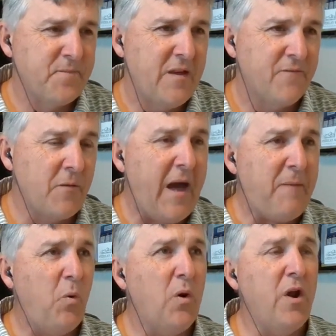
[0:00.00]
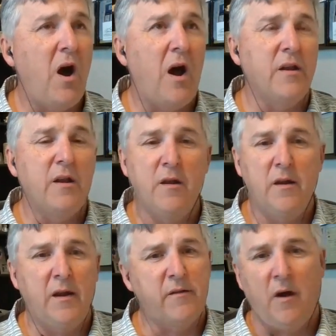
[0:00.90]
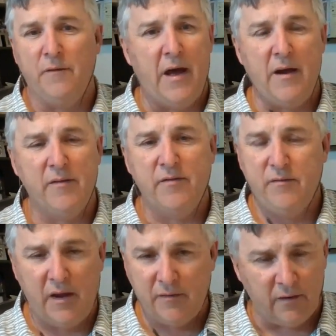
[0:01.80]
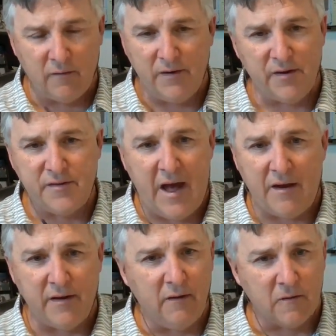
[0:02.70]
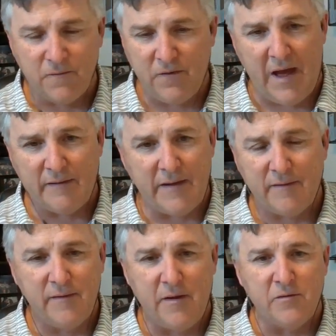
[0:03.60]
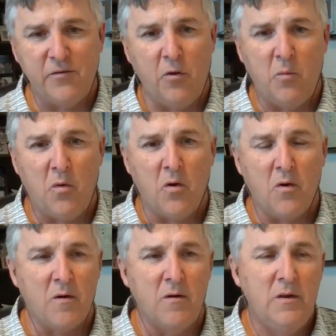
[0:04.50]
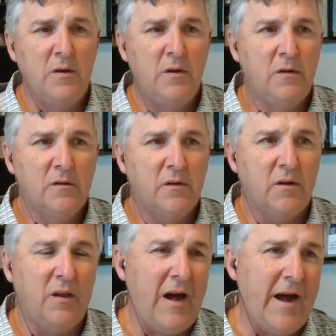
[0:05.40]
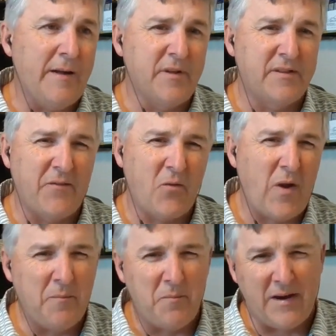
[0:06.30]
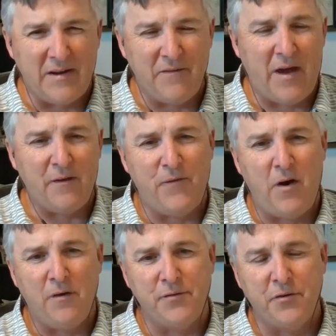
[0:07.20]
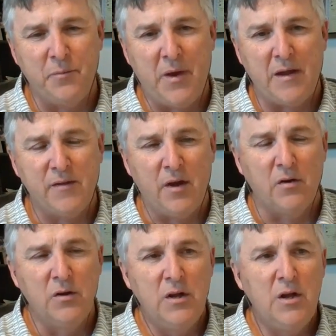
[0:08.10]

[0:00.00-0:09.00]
from that point on, it's all down. It's literally just downhill or flat. There's no more climbs except for right by Nevada Falls a little bit. So